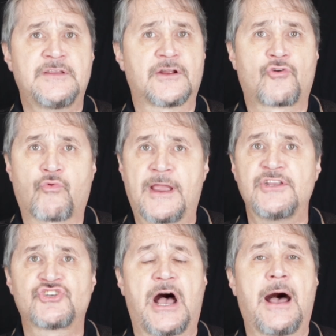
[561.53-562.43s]
did a
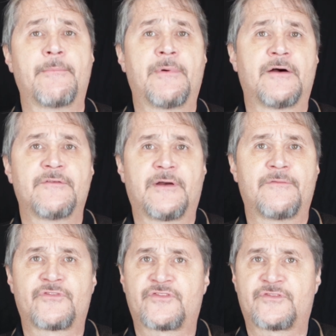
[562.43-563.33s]
great job.
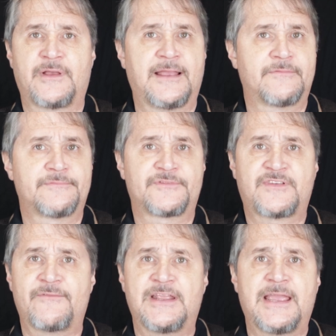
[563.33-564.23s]

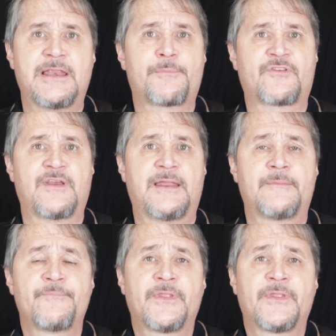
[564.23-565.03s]
70, 80%